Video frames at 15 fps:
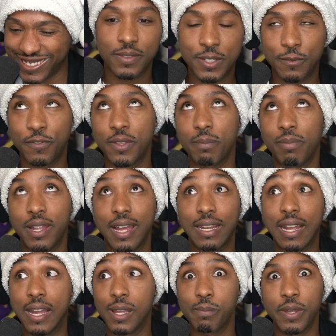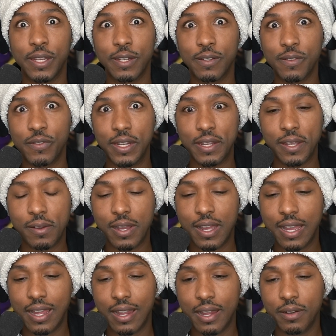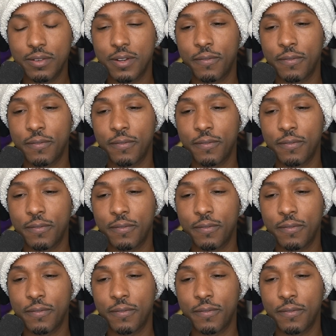So for the black guy opinion of the video, I don't